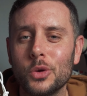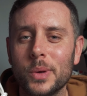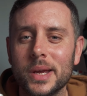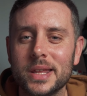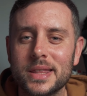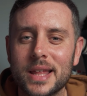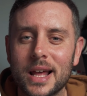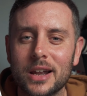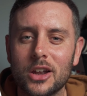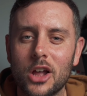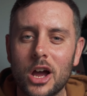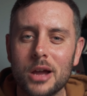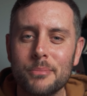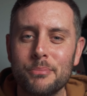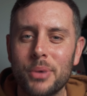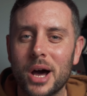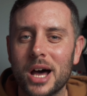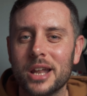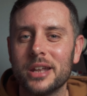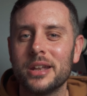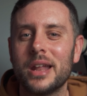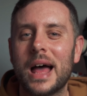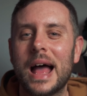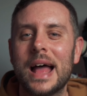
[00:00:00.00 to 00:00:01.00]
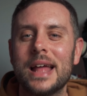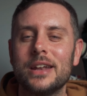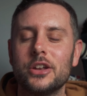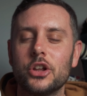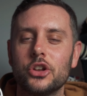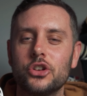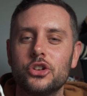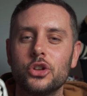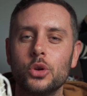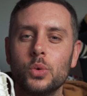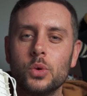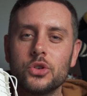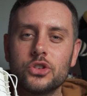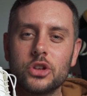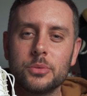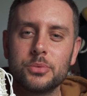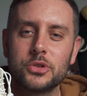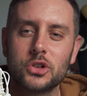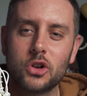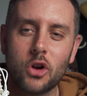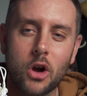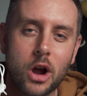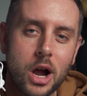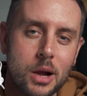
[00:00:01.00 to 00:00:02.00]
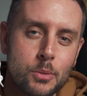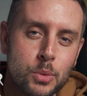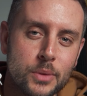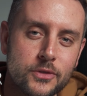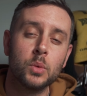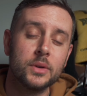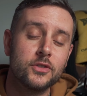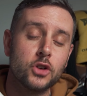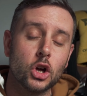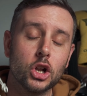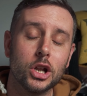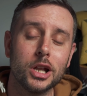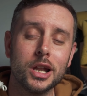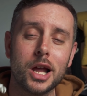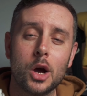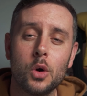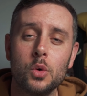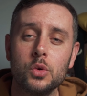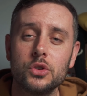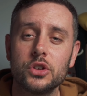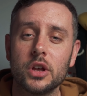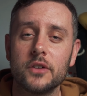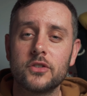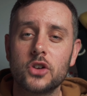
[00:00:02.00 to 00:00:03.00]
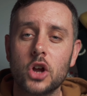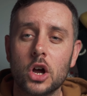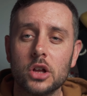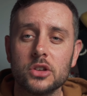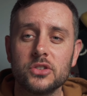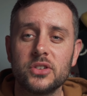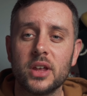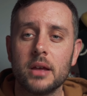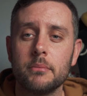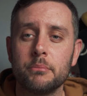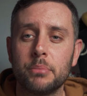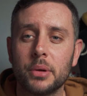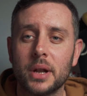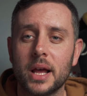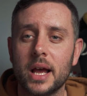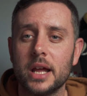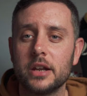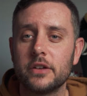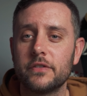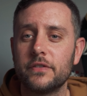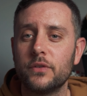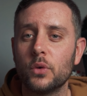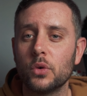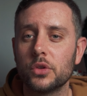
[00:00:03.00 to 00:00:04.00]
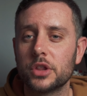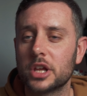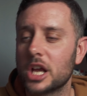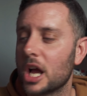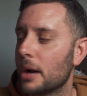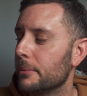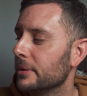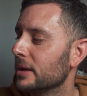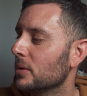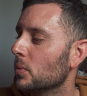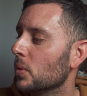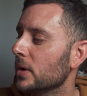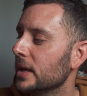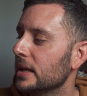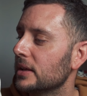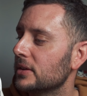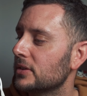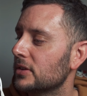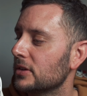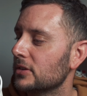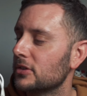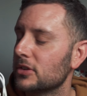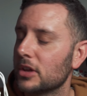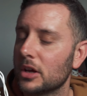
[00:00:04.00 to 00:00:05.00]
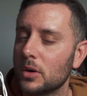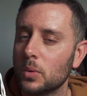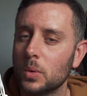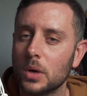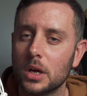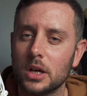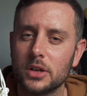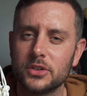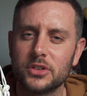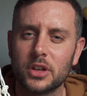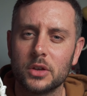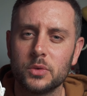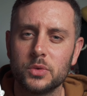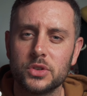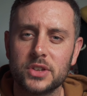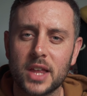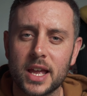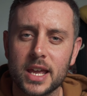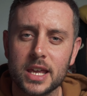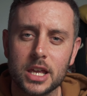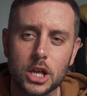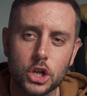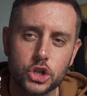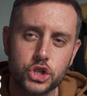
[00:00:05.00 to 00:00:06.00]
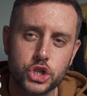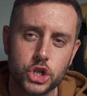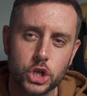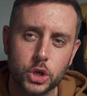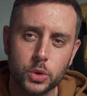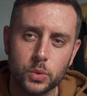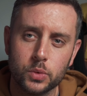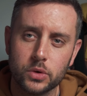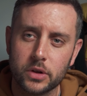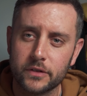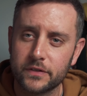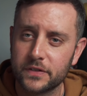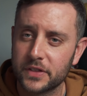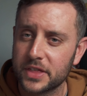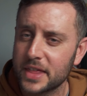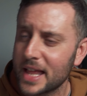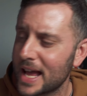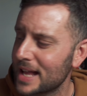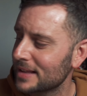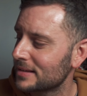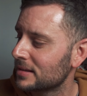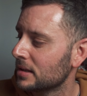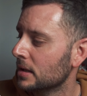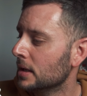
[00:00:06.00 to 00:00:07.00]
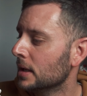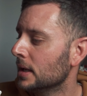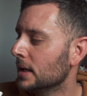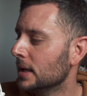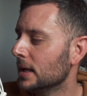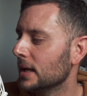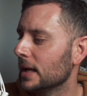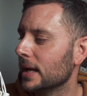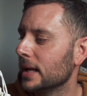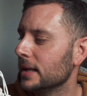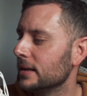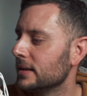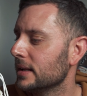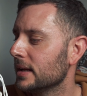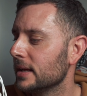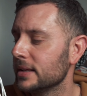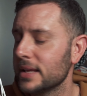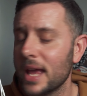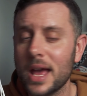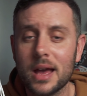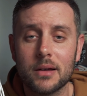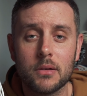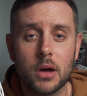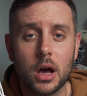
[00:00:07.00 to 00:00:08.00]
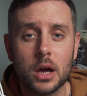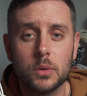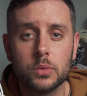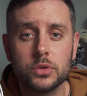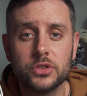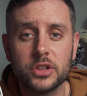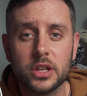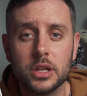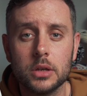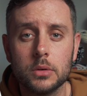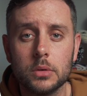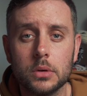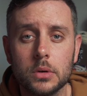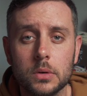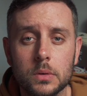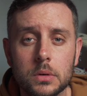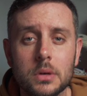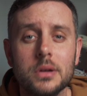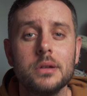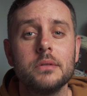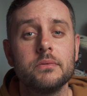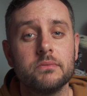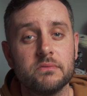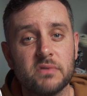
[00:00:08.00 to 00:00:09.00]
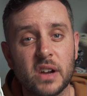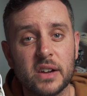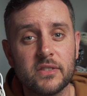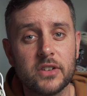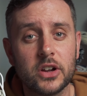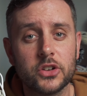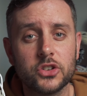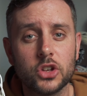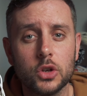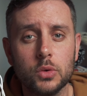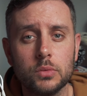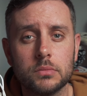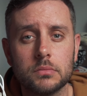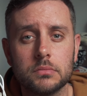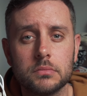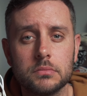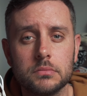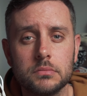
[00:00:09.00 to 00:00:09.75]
hit that like button and do subscribe. We've got loads of content planned for the coming weeks, so stay tuned for that. And yeah, I will see you all very, very soon.